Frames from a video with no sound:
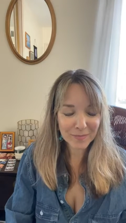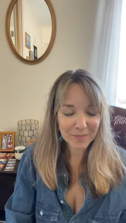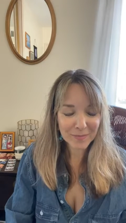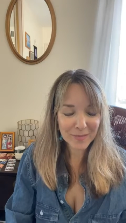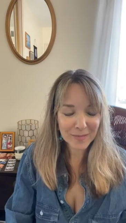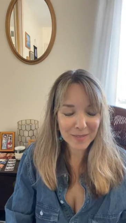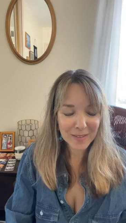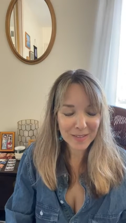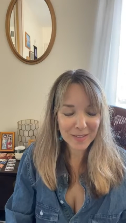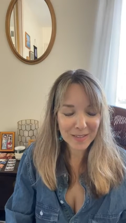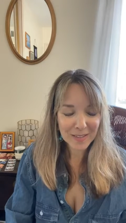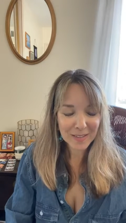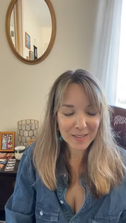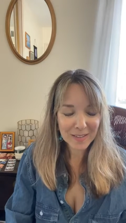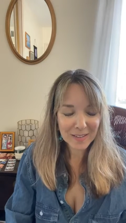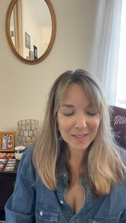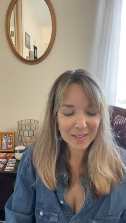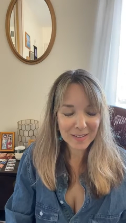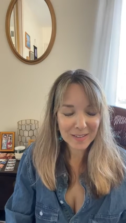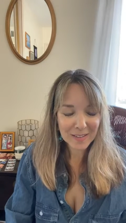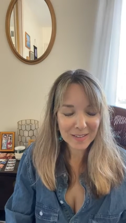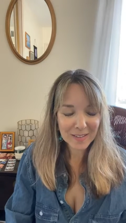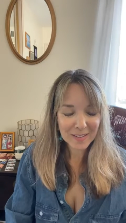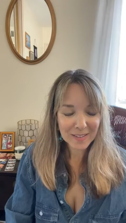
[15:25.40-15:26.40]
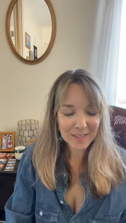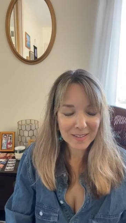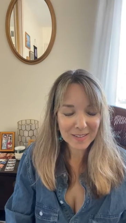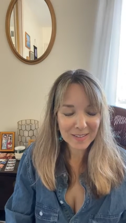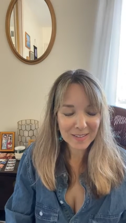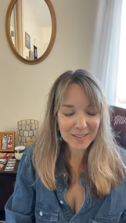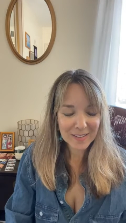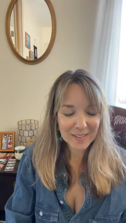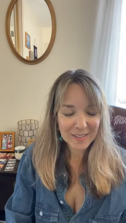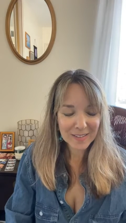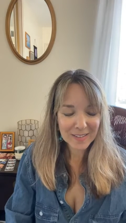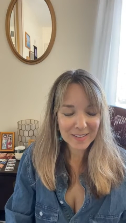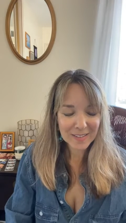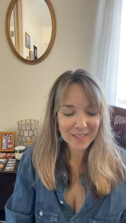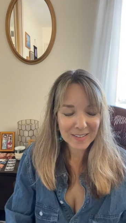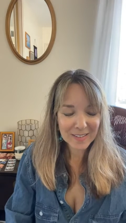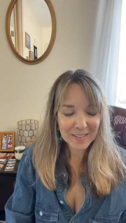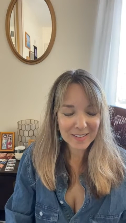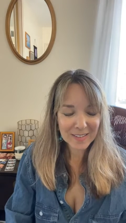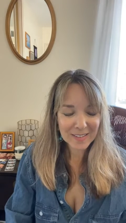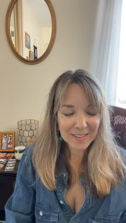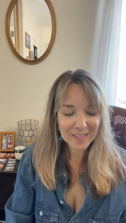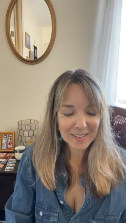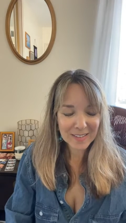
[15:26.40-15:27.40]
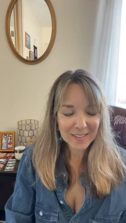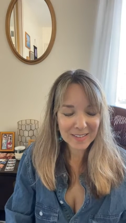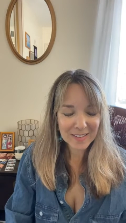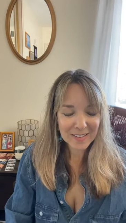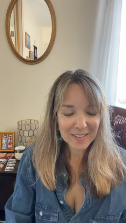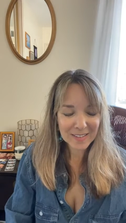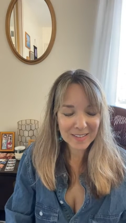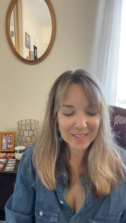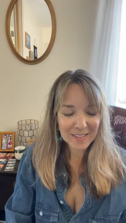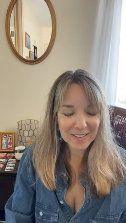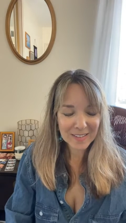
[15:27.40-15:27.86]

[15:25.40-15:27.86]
No one is speaking in this clip.